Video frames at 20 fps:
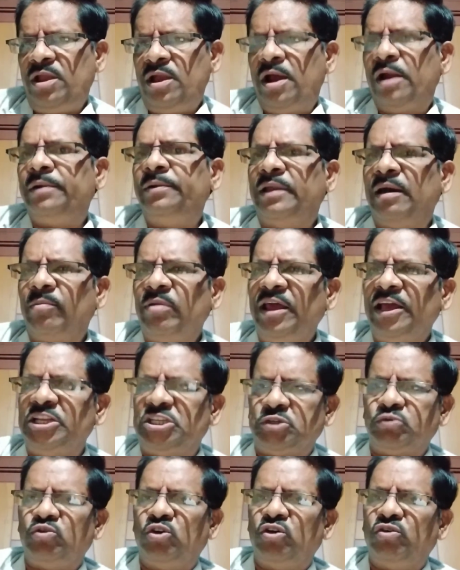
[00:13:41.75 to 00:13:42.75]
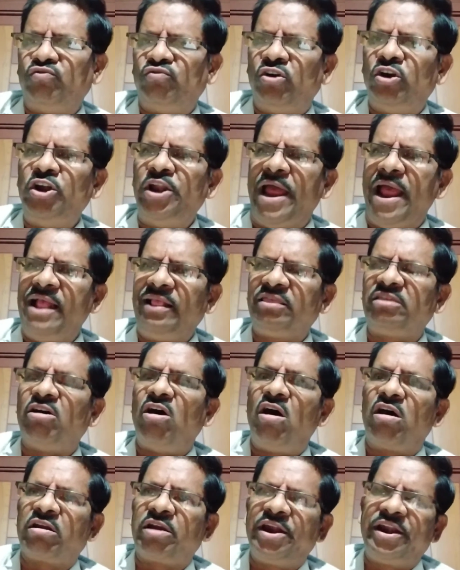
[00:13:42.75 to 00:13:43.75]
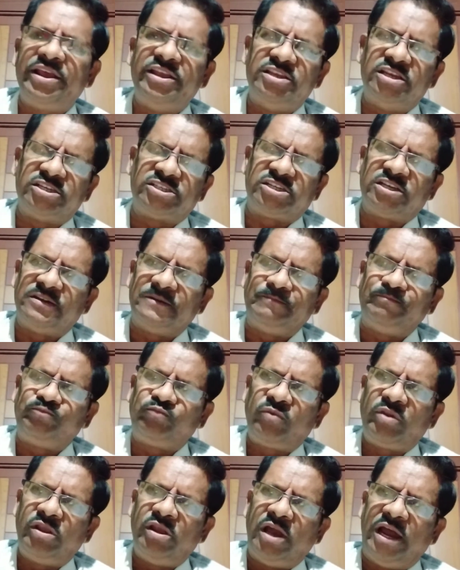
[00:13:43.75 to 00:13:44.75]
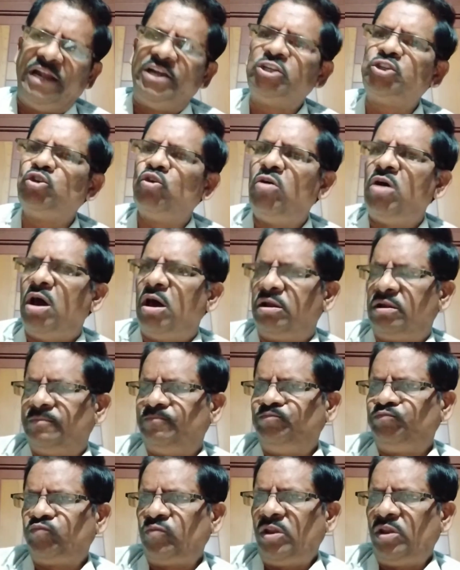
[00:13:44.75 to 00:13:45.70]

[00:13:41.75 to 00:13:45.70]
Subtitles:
WHO, World Health Organization, and so on.